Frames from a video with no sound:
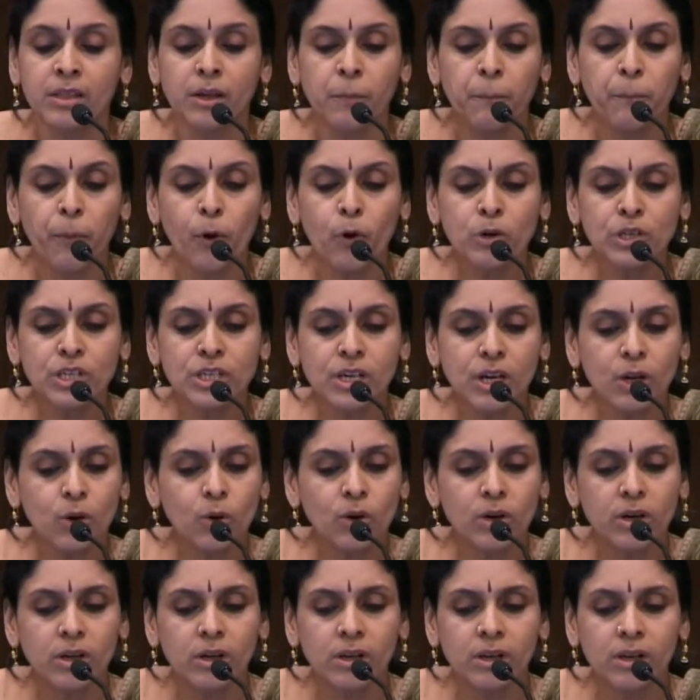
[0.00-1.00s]
The
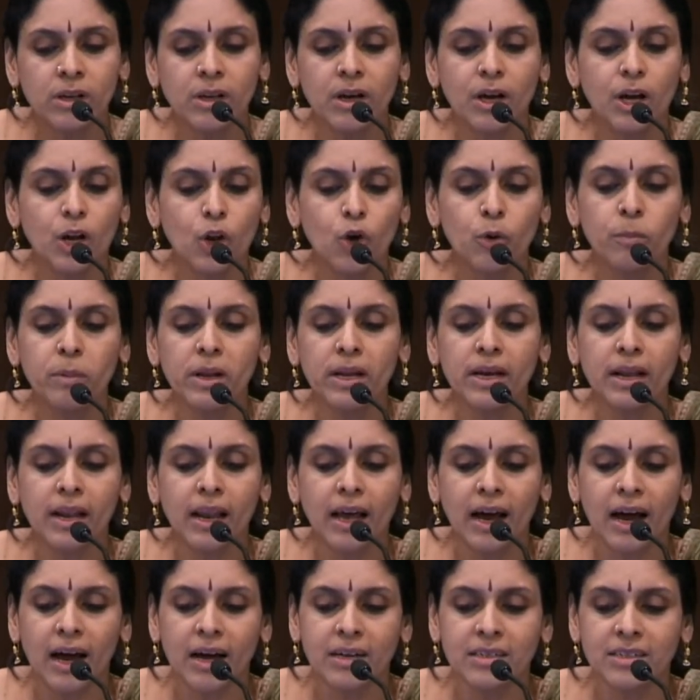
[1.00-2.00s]
post-local global
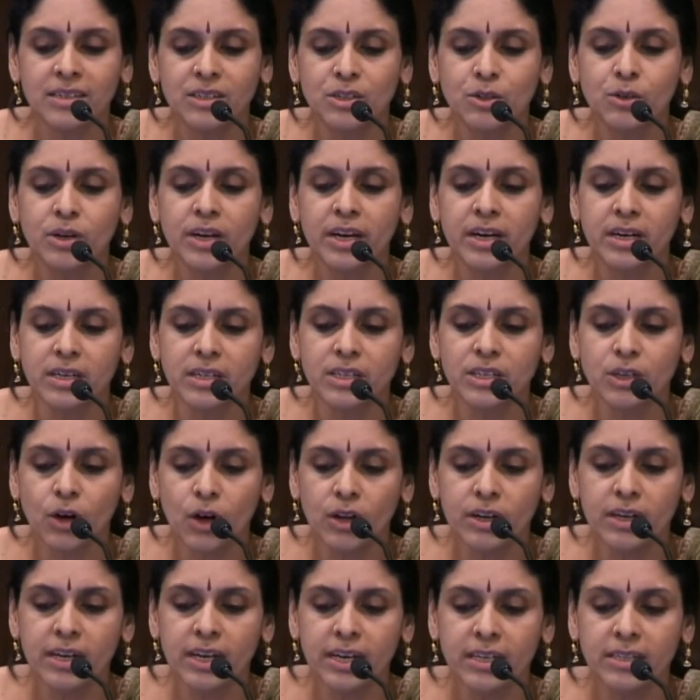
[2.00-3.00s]
class today
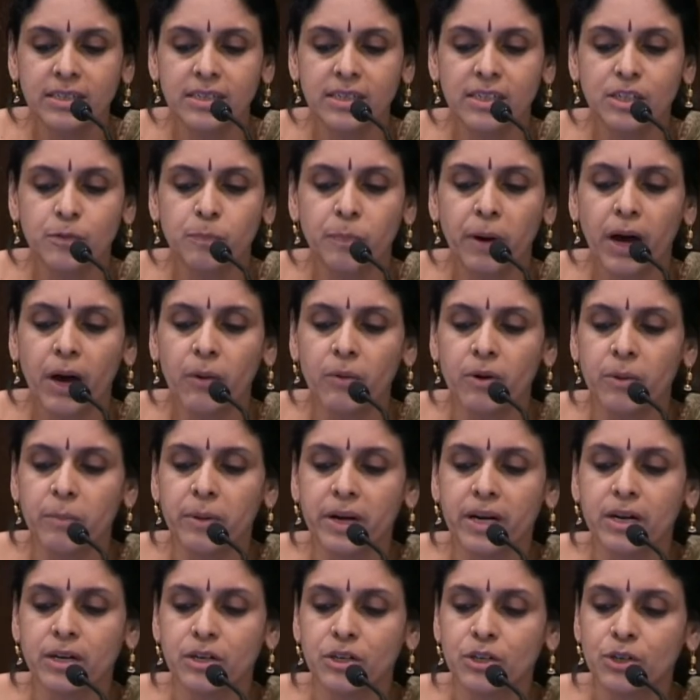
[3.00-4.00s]
consolidates its power
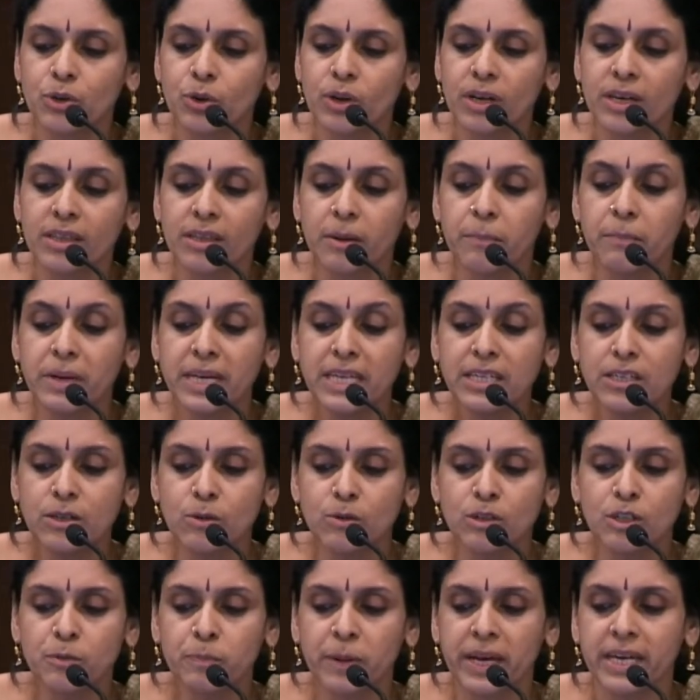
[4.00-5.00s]
by controlling the
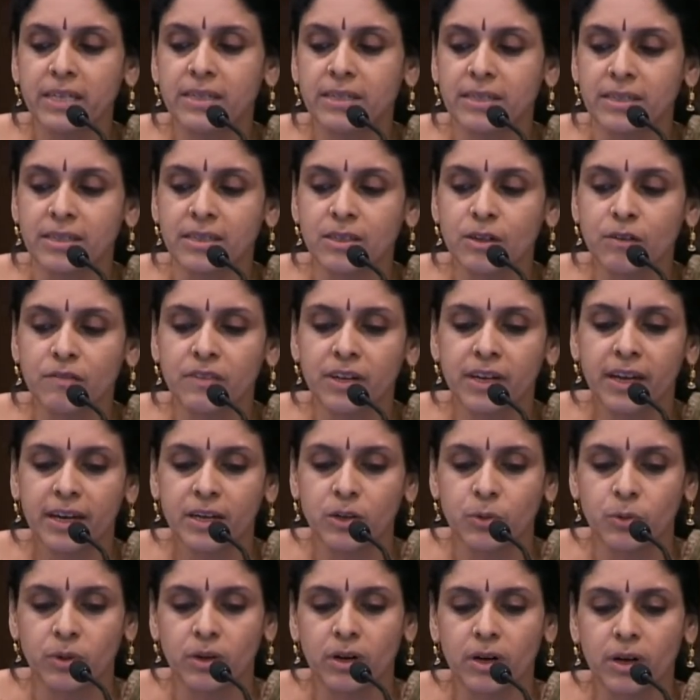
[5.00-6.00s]
meso spaces of the
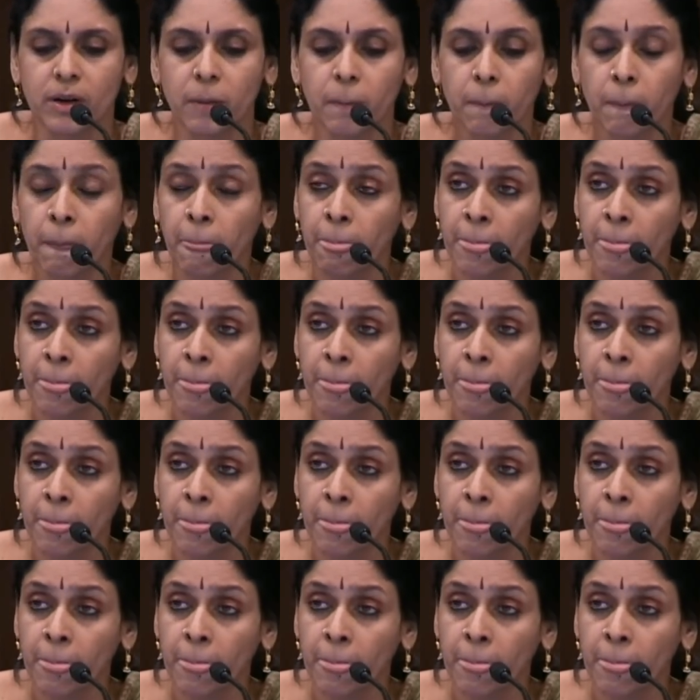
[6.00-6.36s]
network.